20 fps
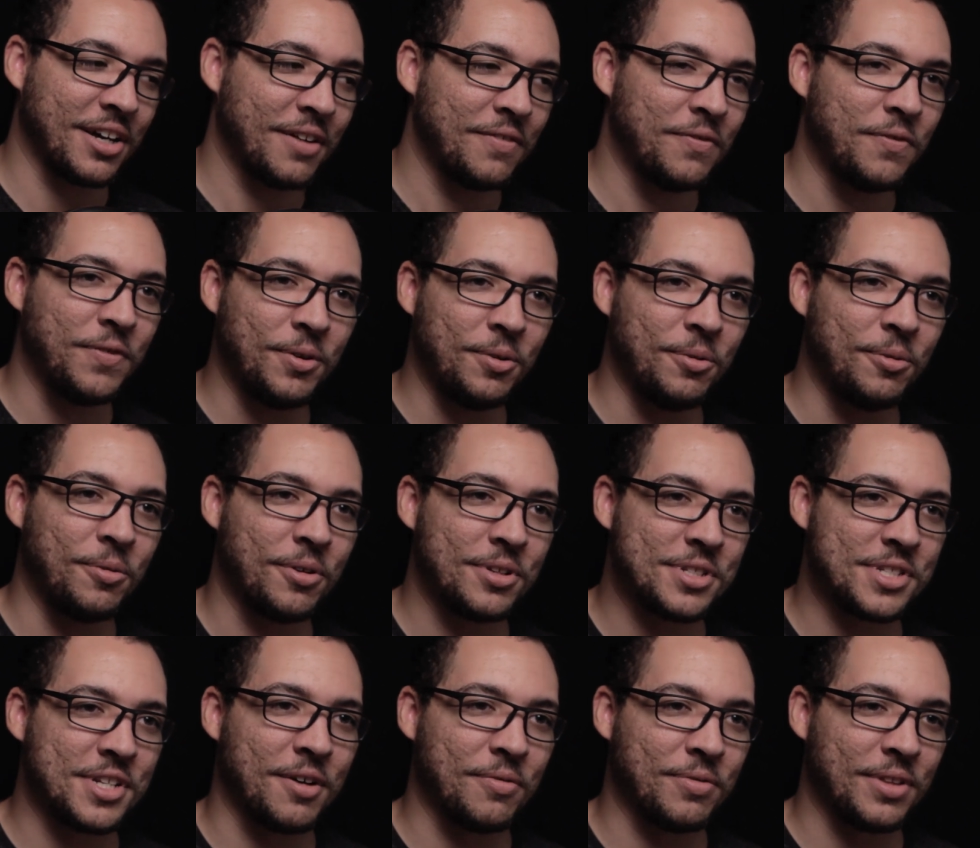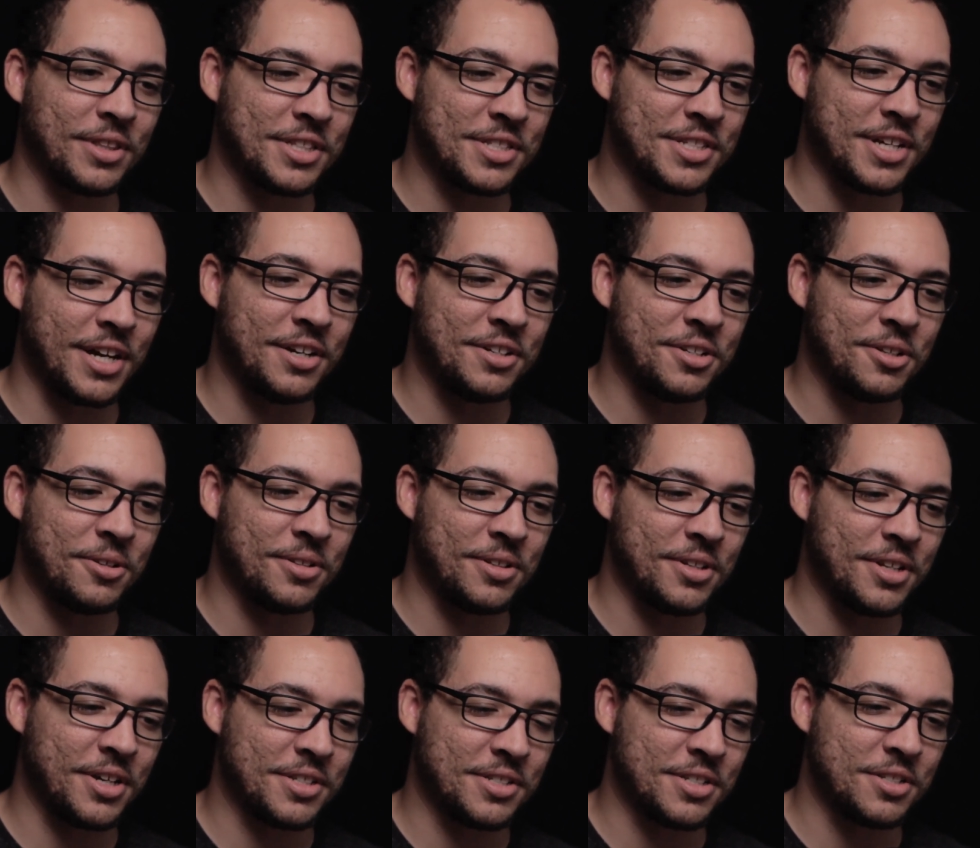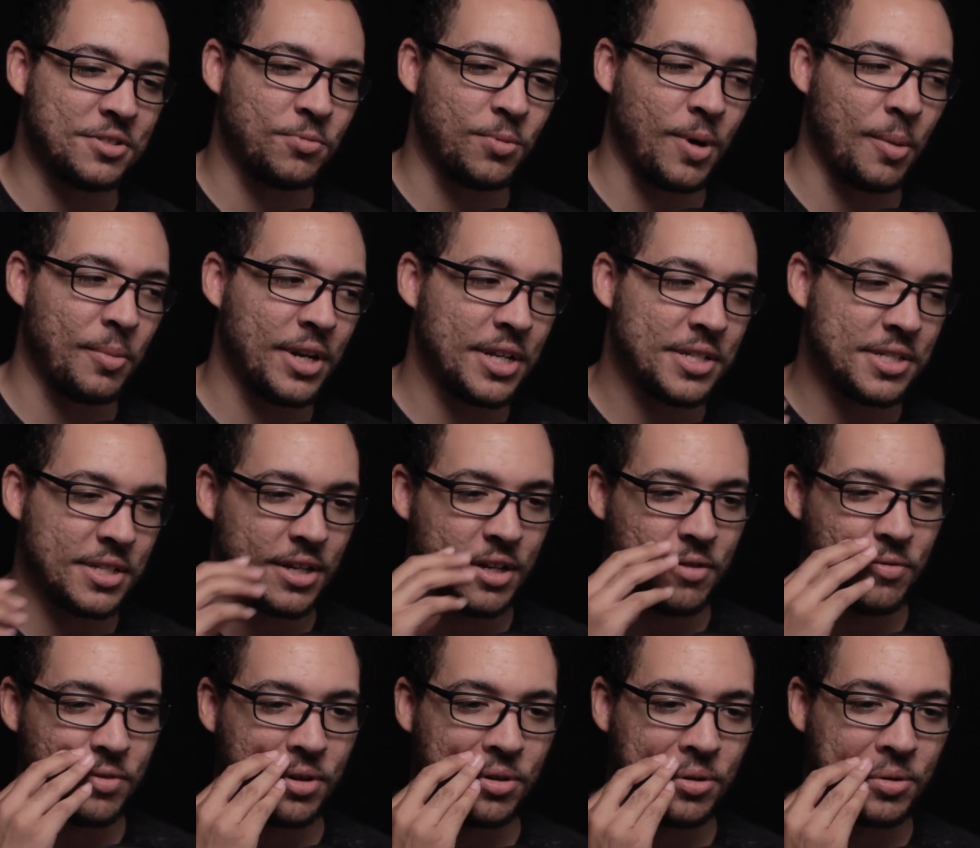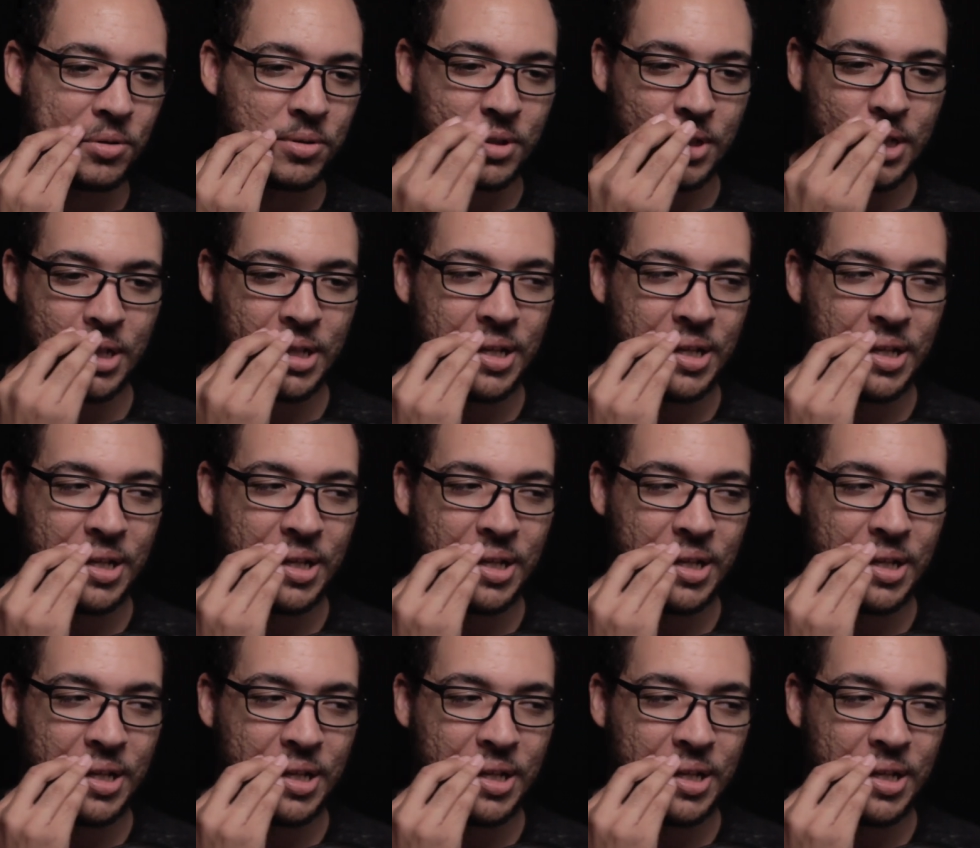kung fu stuff that this guy does is reminiscent of the whole